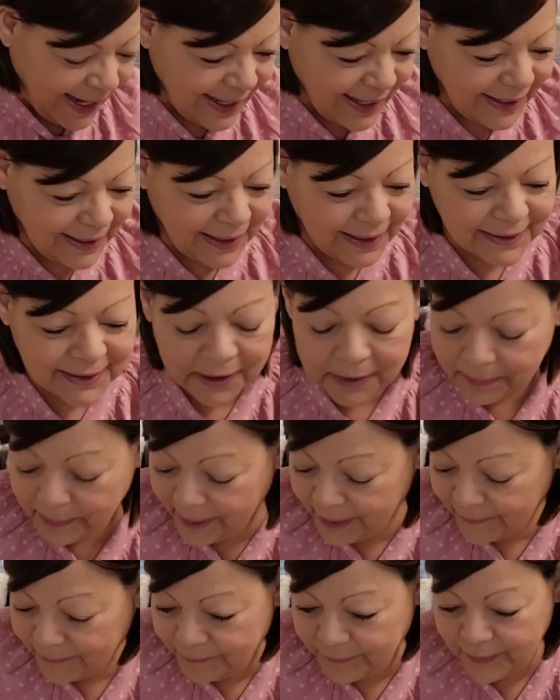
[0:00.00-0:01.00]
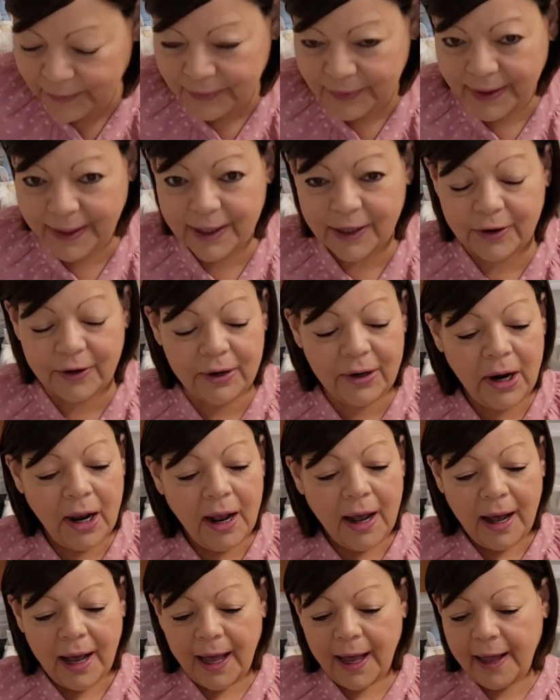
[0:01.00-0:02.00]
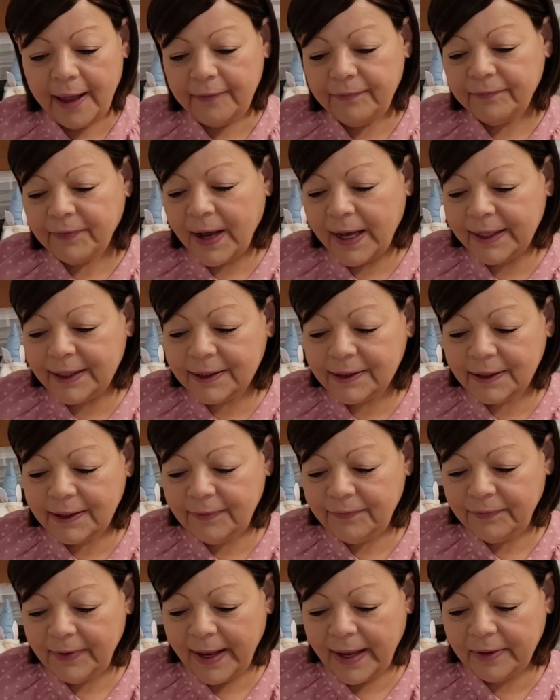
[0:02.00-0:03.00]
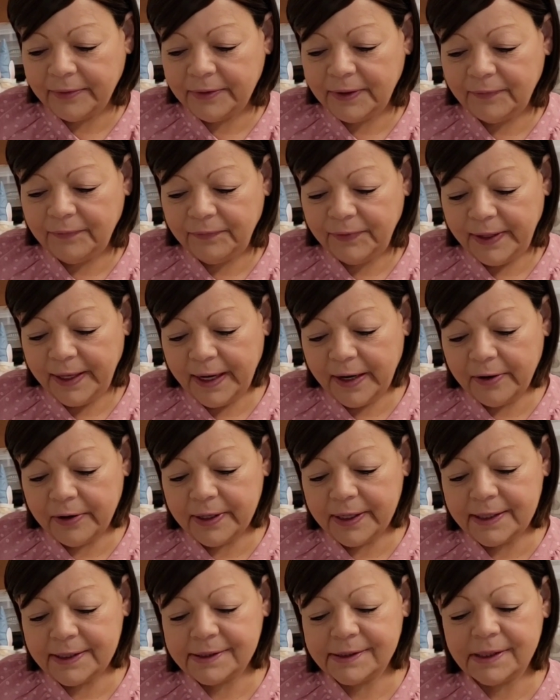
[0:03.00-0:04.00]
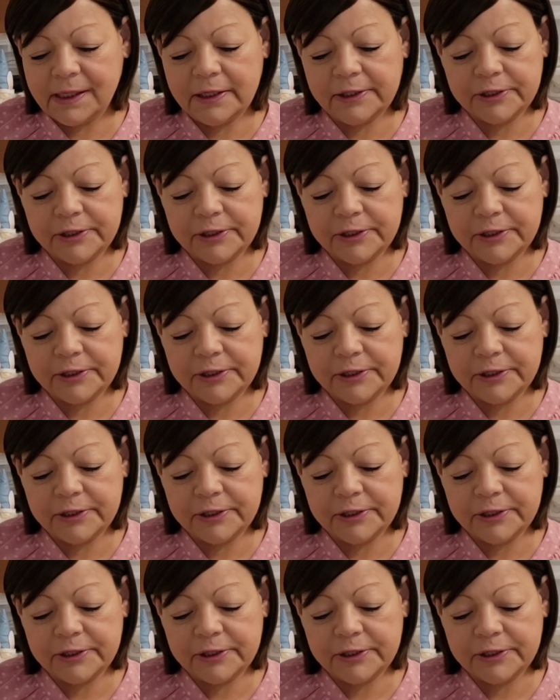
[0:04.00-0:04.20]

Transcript: and a little bit of food here. I finally found the Fiera's